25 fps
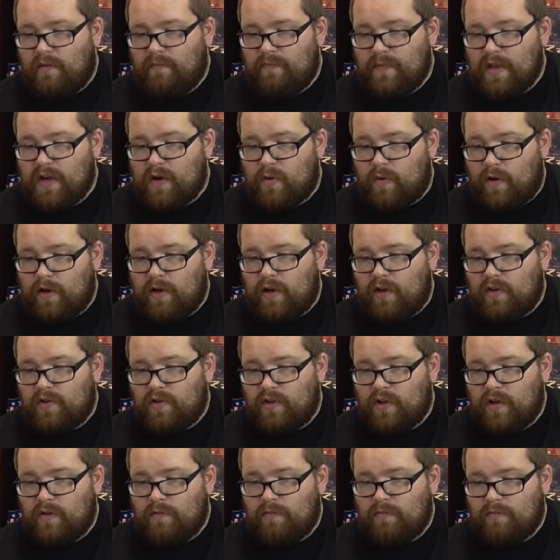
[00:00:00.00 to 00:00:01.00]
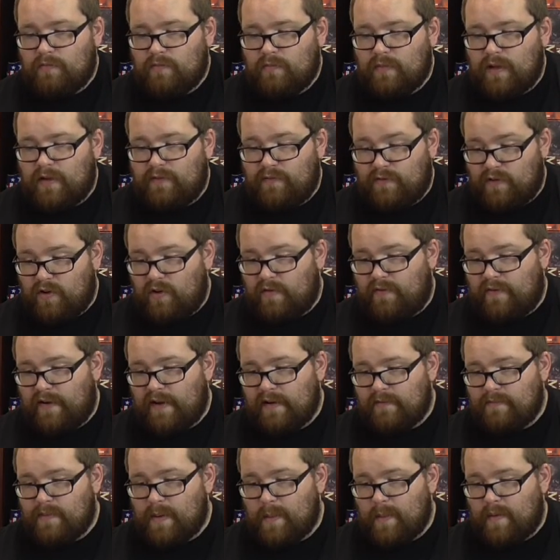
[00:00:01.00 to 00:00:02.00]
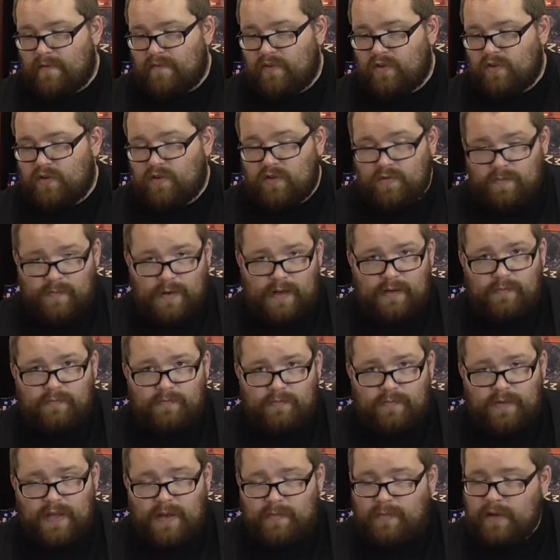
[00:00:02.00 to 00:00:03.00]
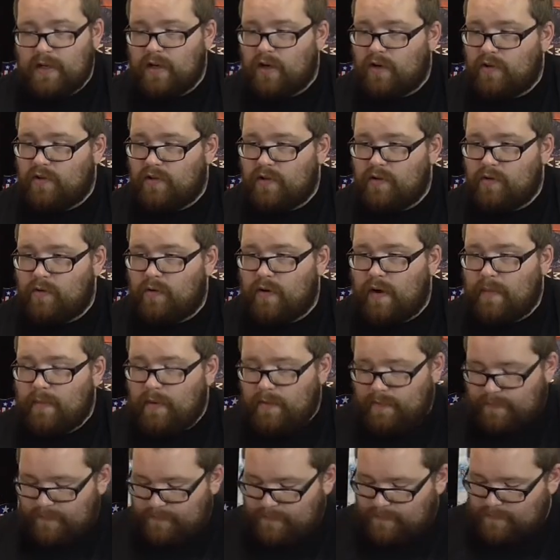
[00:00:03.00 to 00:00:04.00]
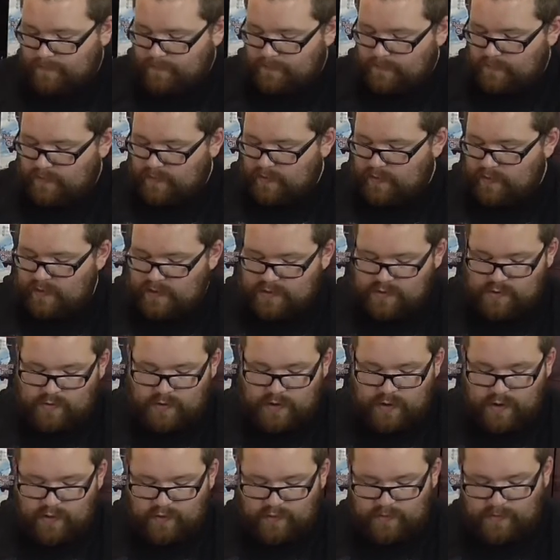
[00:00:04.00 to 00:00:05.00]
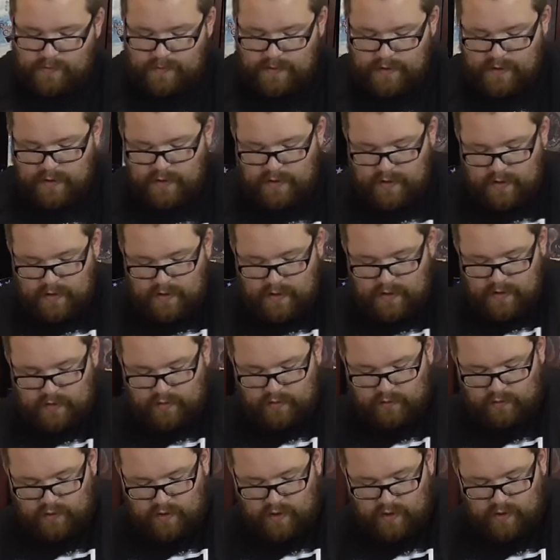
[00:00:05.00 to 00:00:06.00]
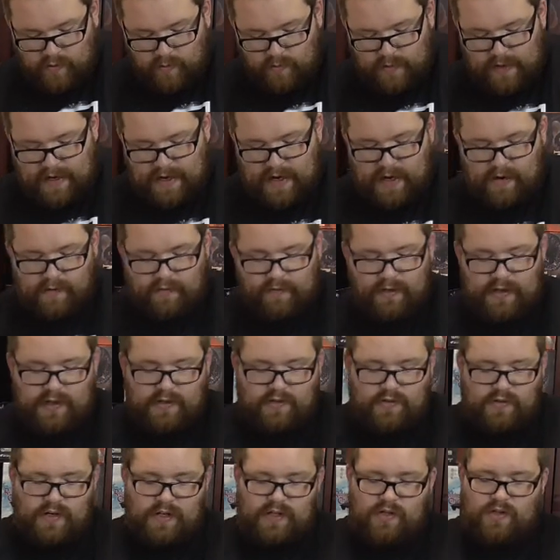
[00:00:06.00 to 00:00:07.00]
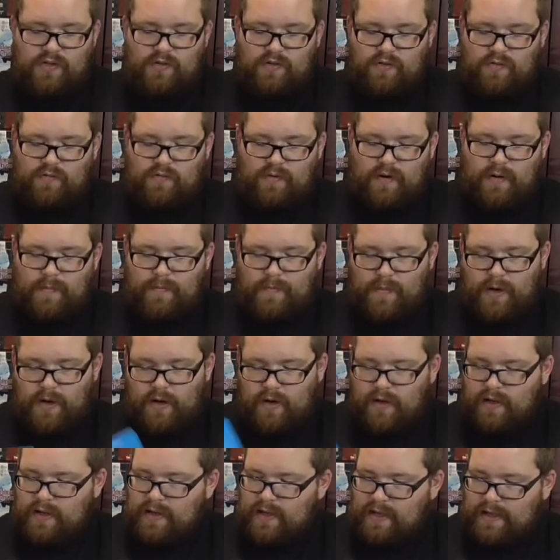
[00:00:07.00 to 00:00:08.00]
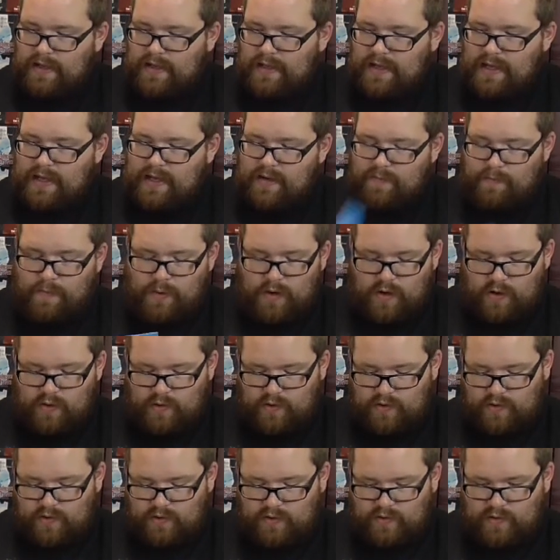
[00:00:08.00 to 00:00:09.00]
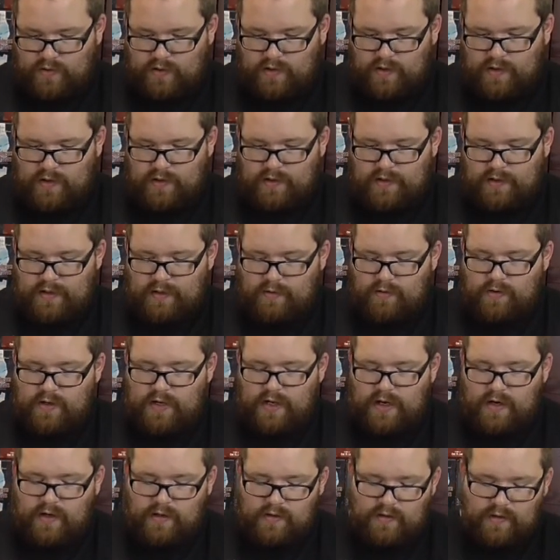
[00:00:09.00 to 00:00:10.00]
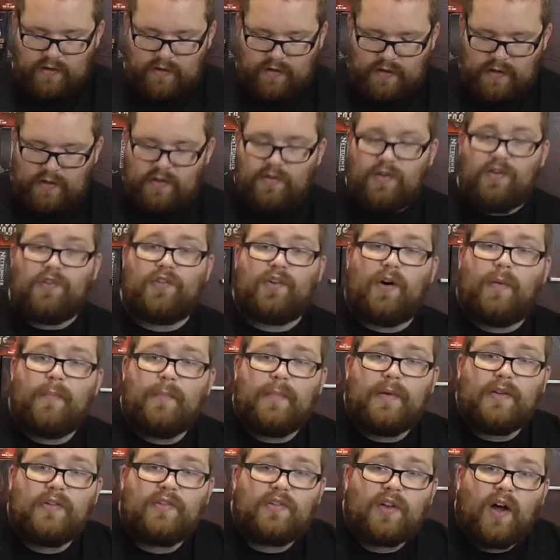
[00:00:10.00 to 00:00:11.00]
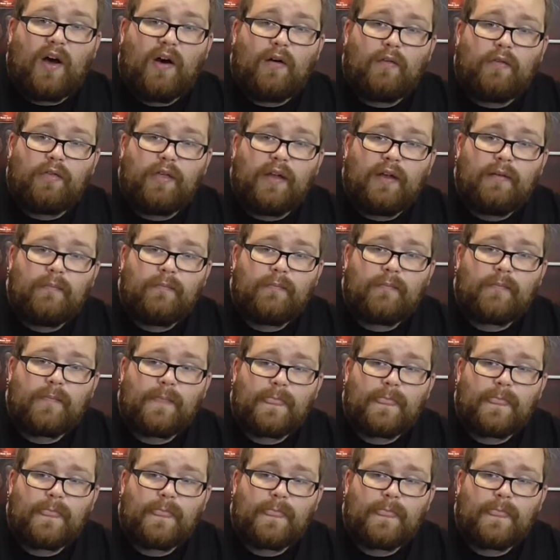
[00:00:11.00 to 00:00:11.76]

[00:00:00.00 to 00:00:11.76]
They're quite nice though. If you're a fan of Batman vs Superman, that'd be a nice little grab. That's quite nice. So we have the traditional MyGeekBox little card. It's a zombie style thing.